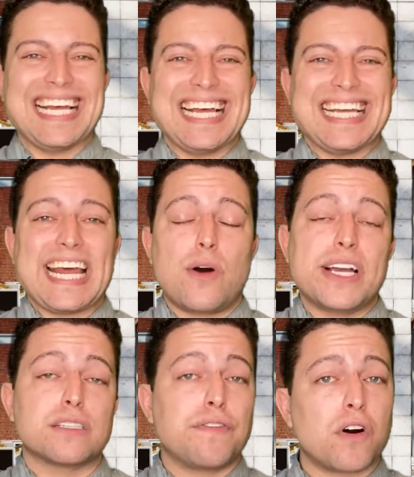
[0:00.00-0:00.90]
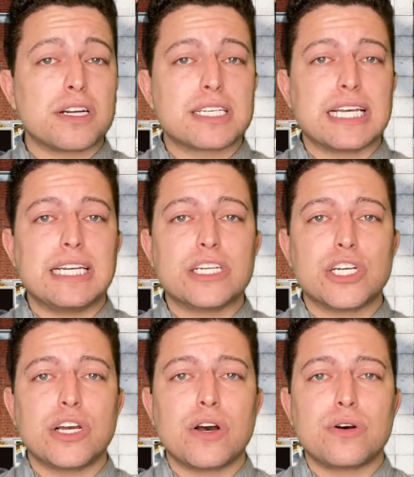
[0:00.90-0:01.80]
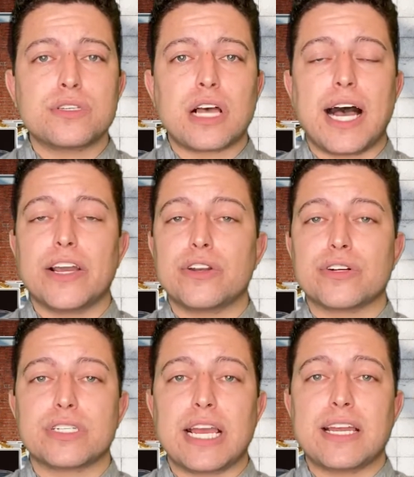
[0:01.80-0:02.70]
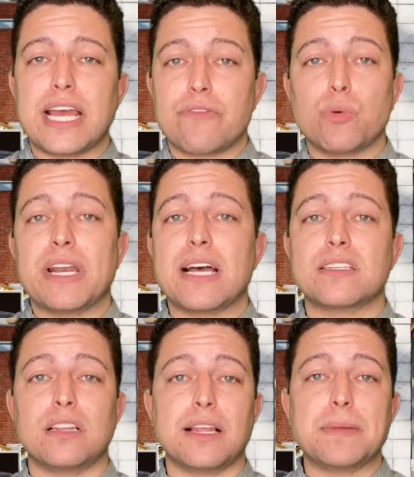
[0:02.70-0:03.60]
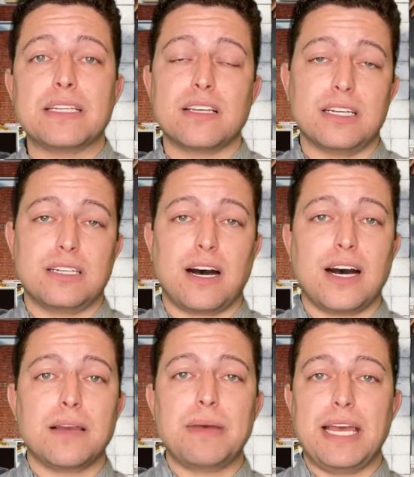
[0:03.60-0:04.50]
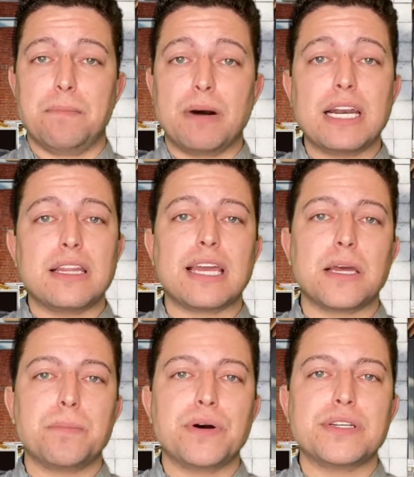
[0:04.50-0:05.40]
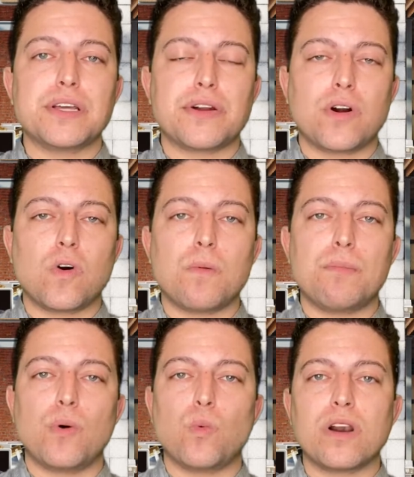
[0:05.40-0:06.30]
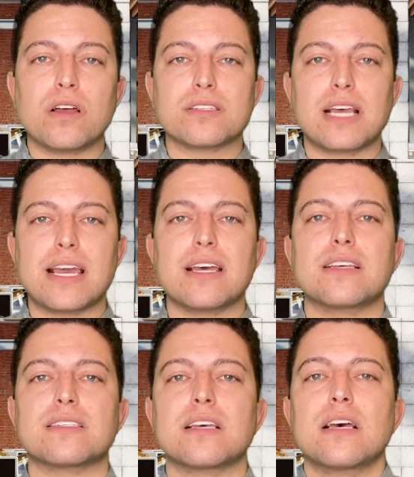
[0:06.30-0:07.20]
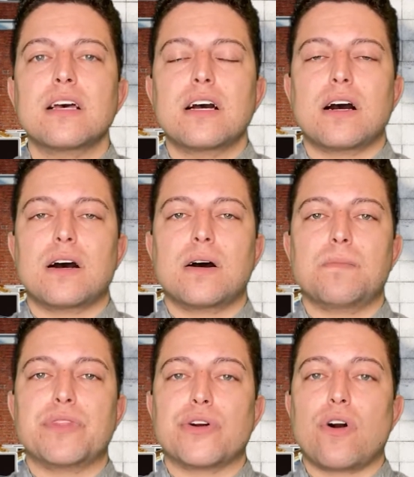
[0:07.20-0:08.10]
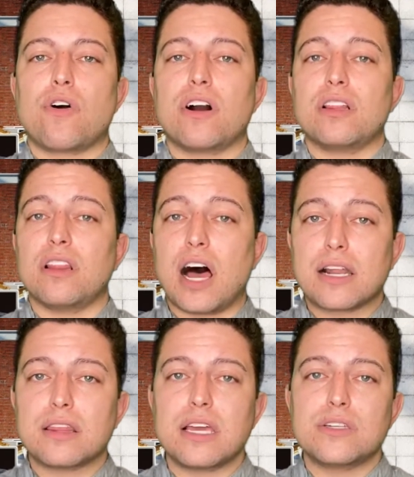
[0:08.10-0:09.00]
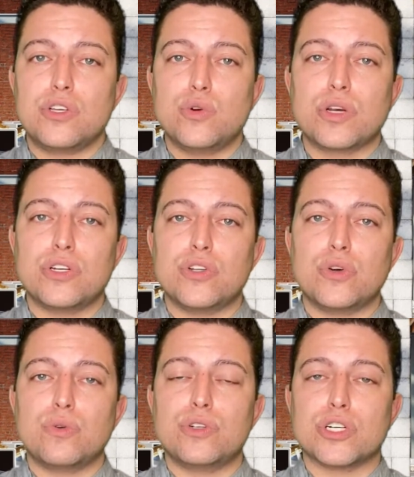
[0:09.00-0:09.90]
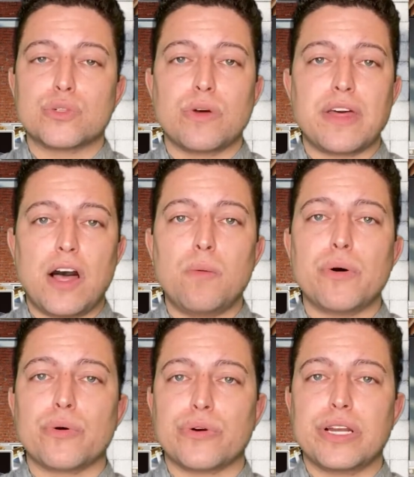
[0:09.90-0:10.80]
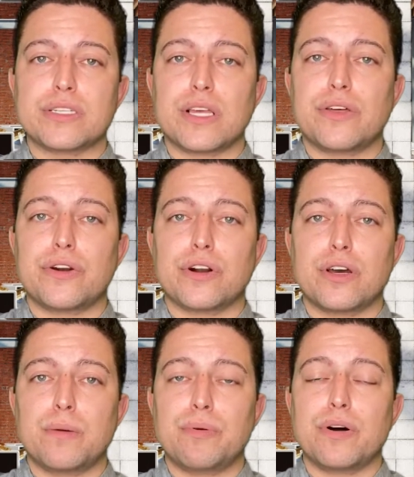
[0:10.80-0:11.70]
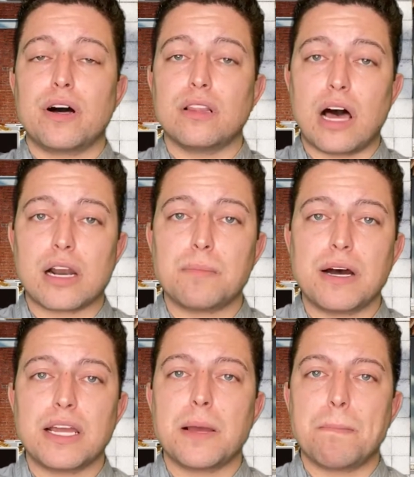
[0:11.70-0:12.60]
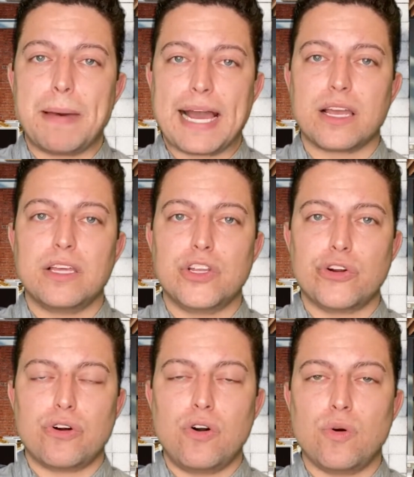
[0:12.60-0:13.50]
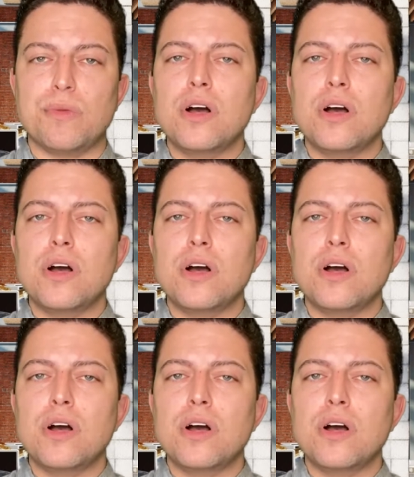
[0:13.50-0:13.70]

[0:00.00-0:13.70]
Now, as far as condition goes, I understand everyone has a limit to the time and money they can put into their home, but what I'll say is there are a lot of things you can do just with elbow grease that are going to put a lot of money back into your home.